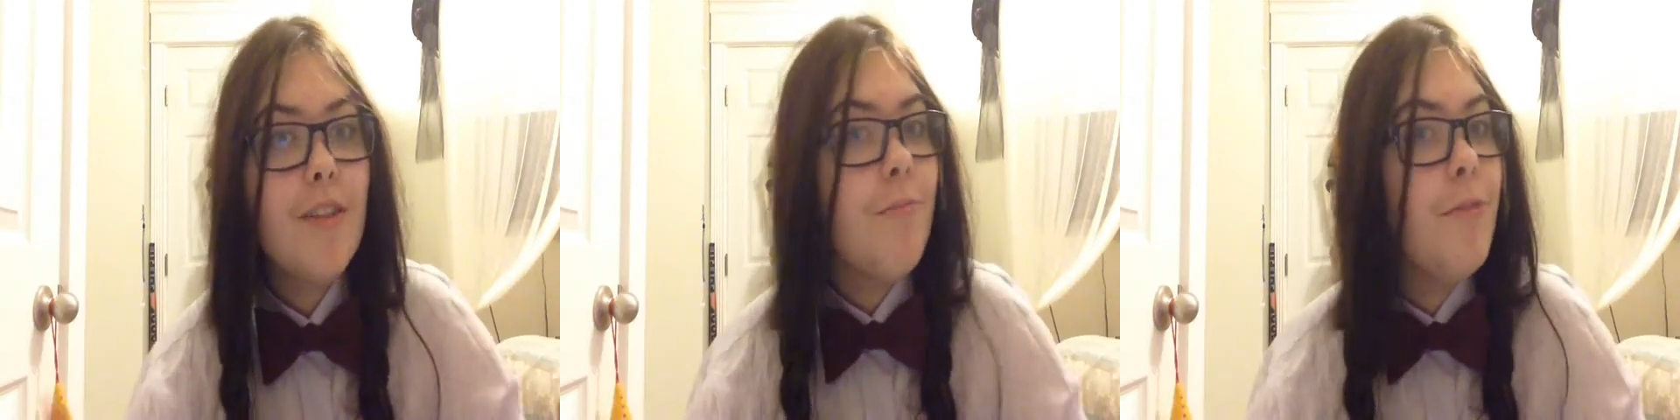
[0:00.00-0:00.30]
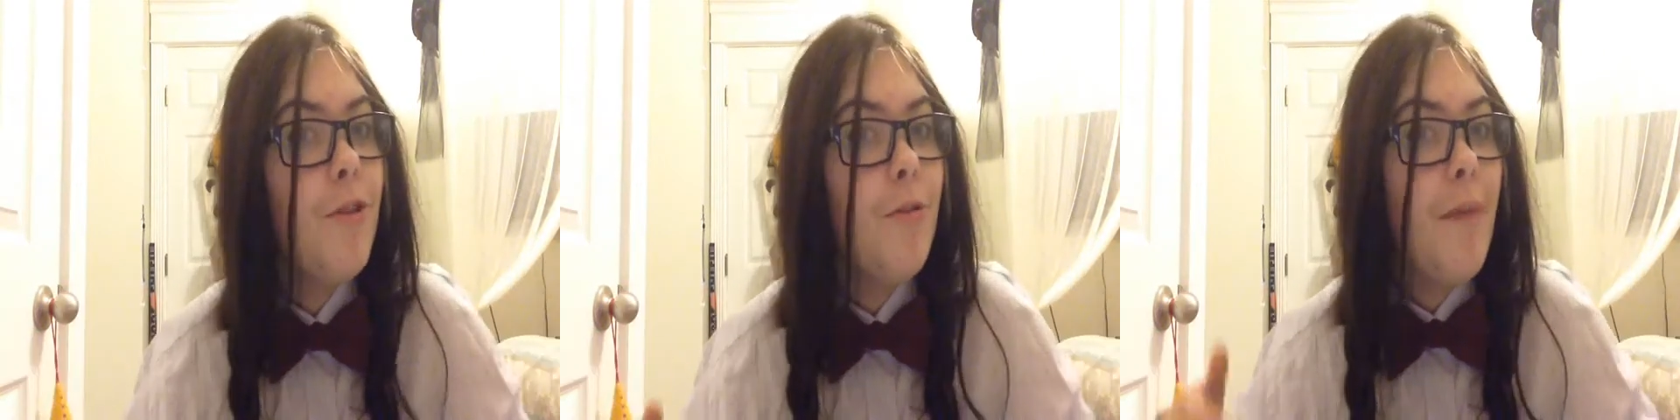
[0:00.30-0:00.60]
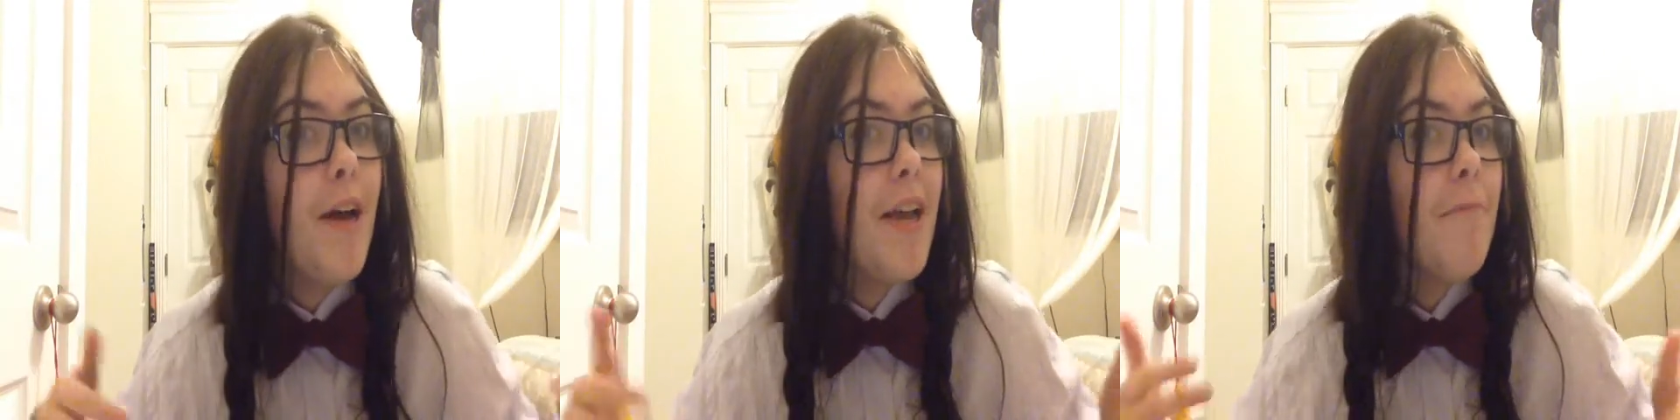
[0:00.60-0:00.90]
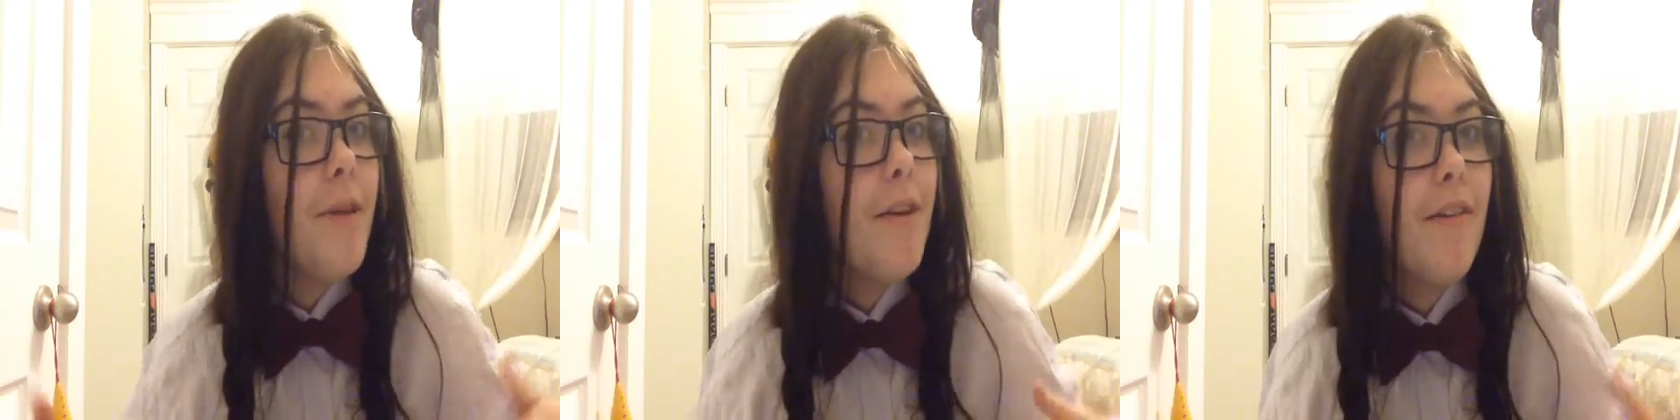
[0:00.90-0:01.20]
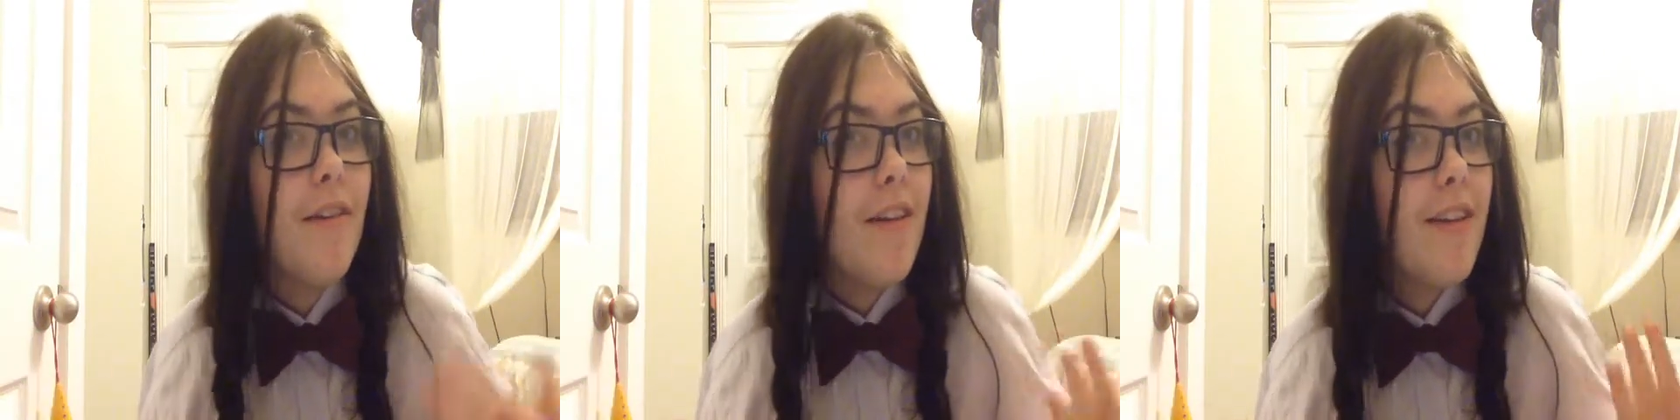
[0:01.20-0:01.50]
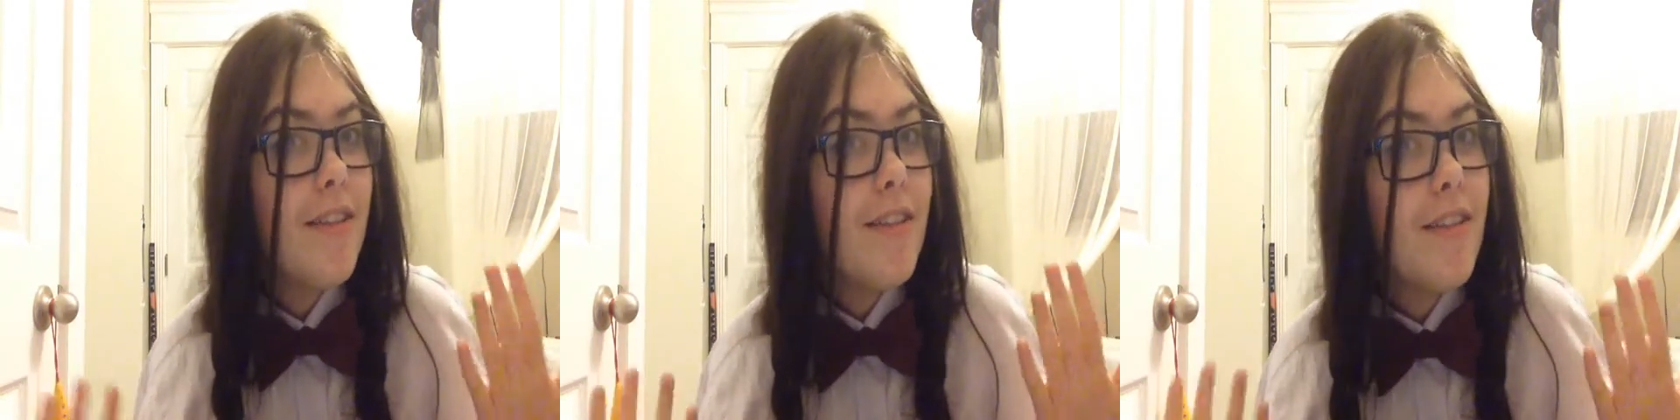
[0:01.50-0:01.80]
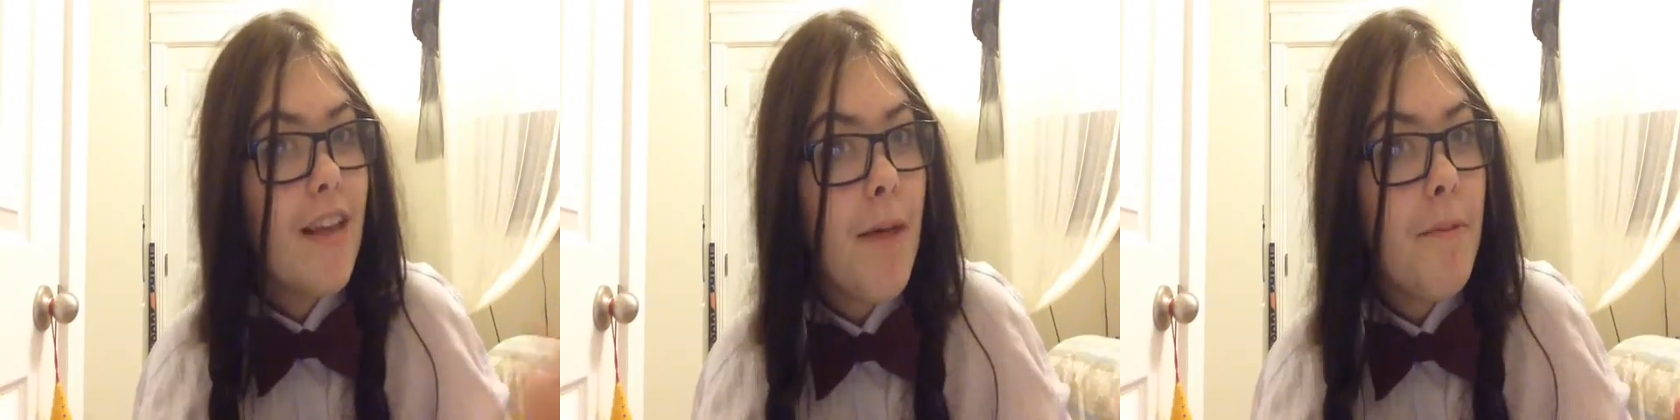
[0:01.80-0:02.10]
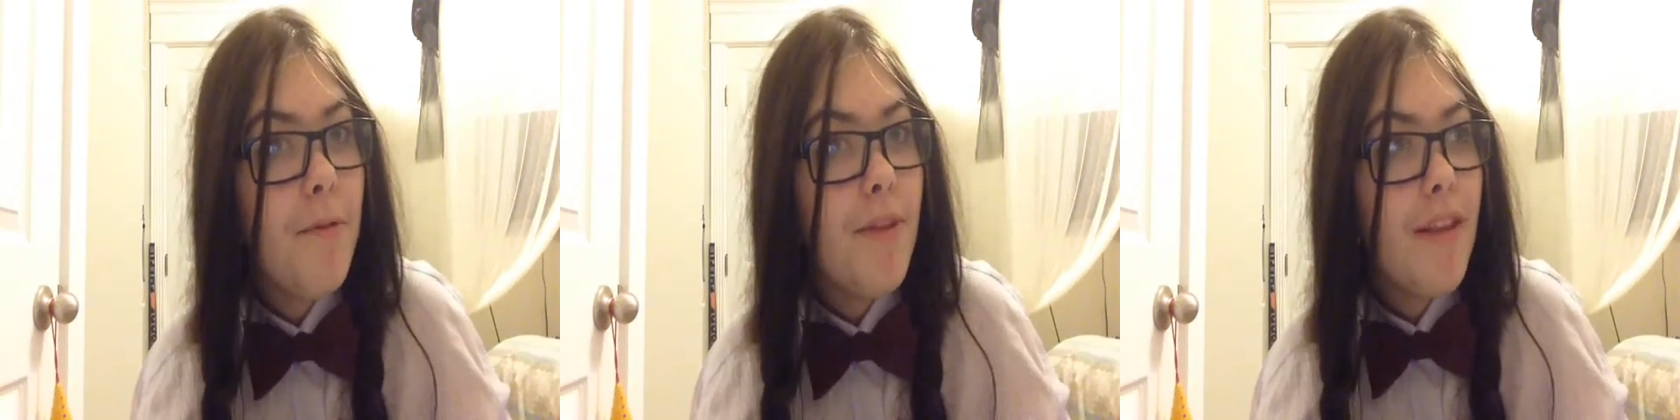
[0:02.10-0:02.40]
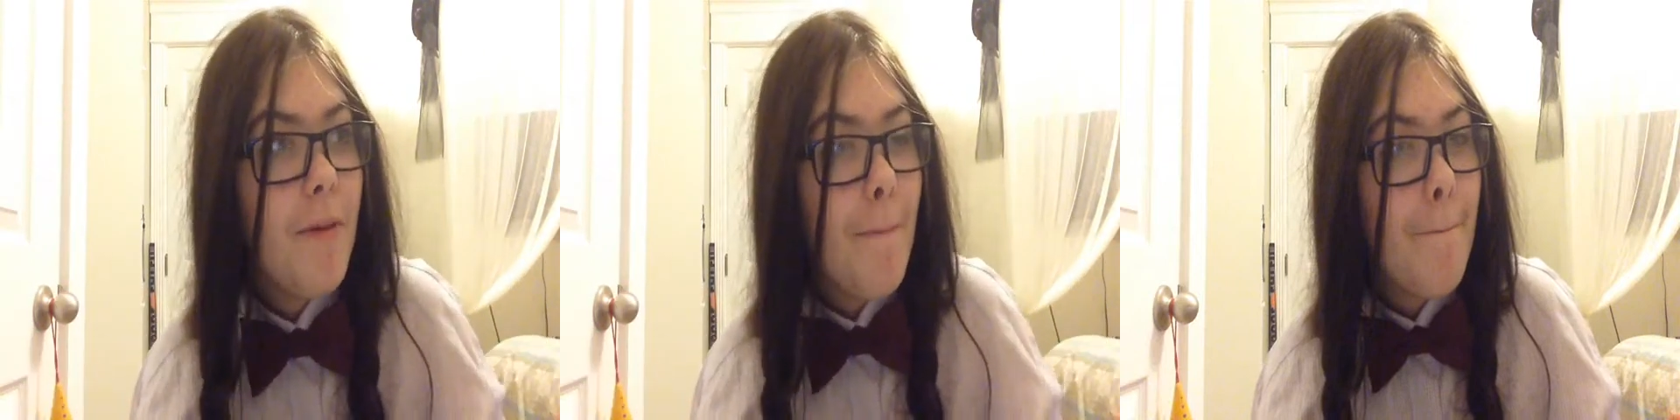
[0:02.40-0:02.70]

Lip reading: Some of you might have been not as happy with it.